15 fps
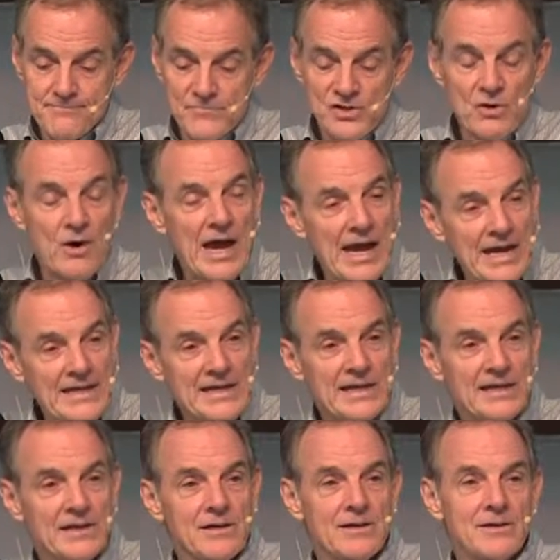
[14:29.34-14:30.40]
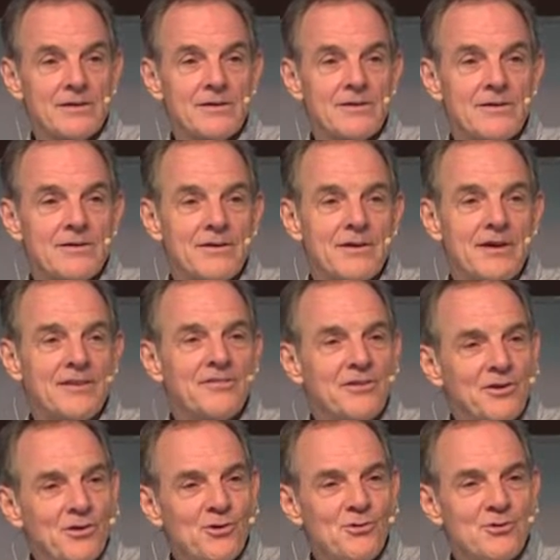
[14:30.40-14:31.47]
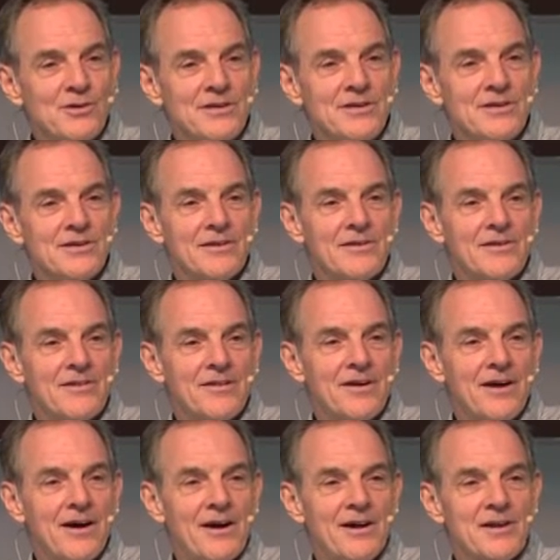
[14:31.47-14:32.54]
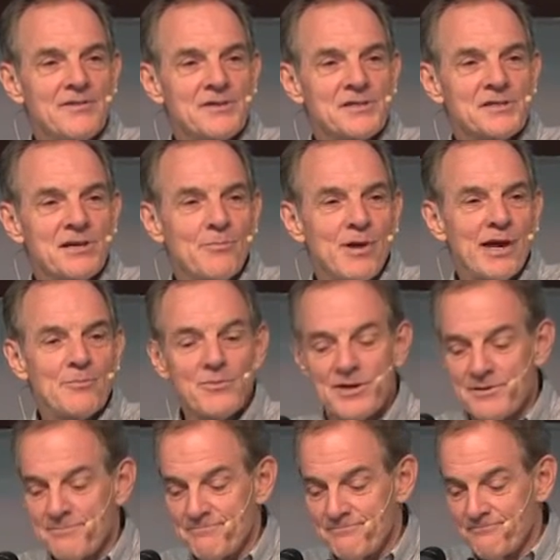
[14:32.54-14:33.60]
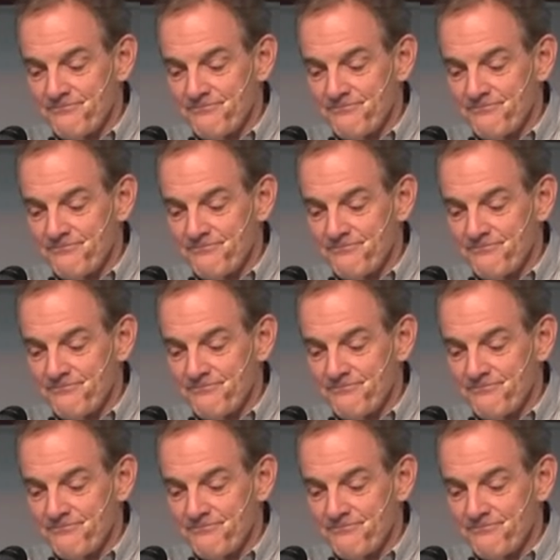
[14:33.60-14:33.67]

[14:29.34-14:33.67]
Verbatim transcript: So hating is included uh, in this commandment.